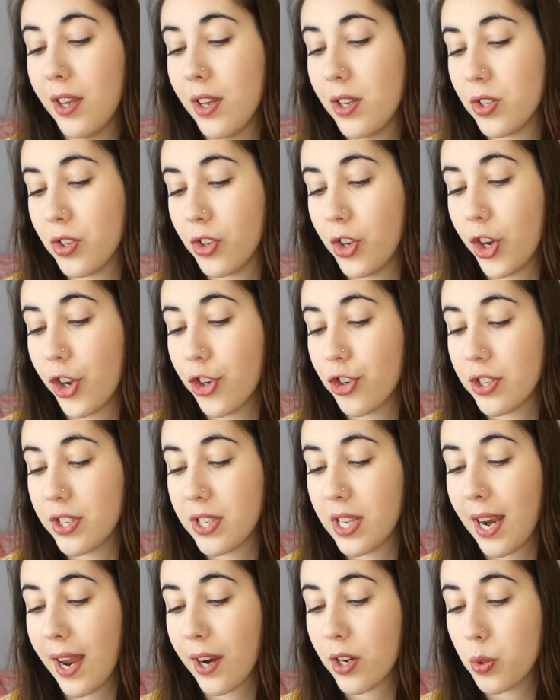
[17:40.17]
so you could just
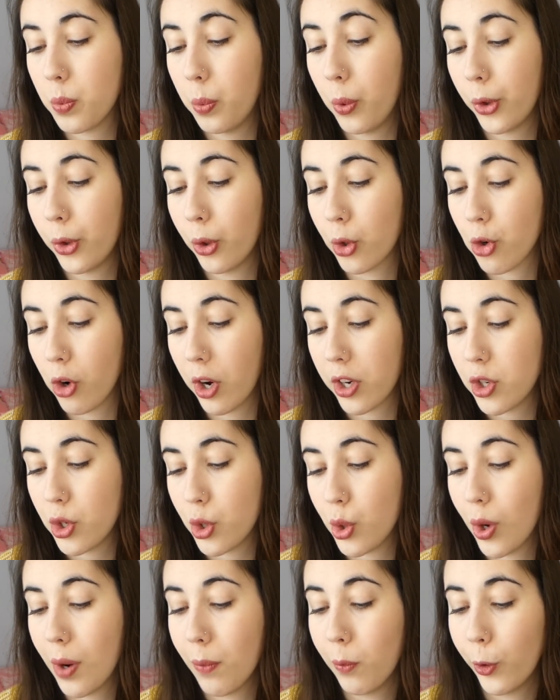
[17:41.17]
select what you're trying to
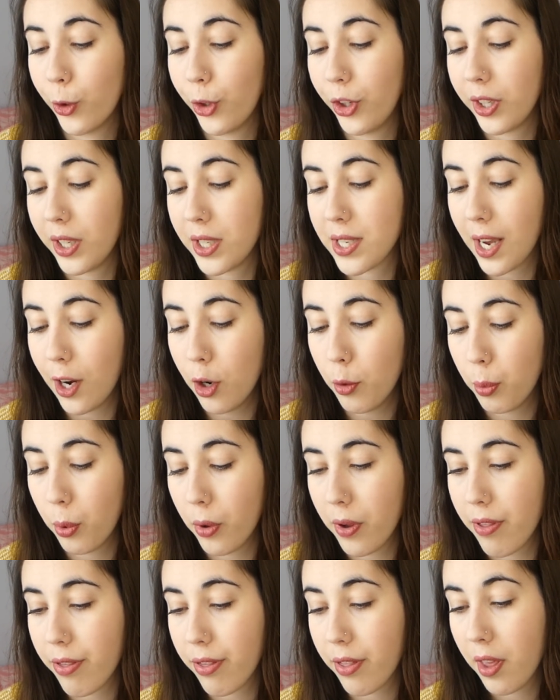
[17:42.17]
do and what you need help
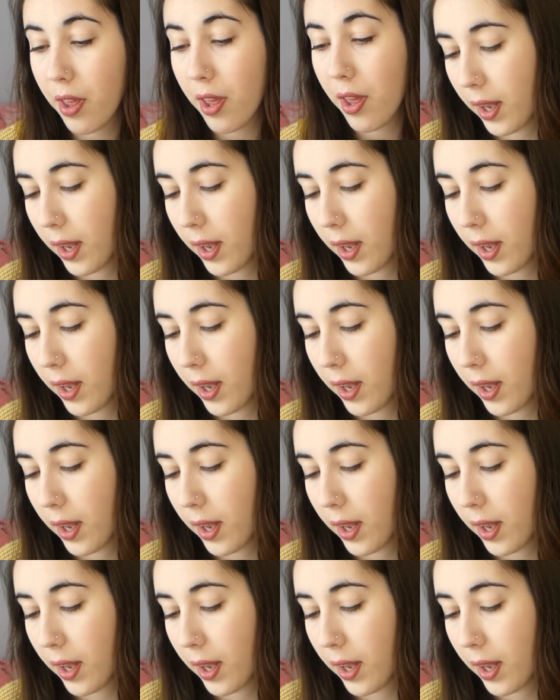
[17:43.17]
with.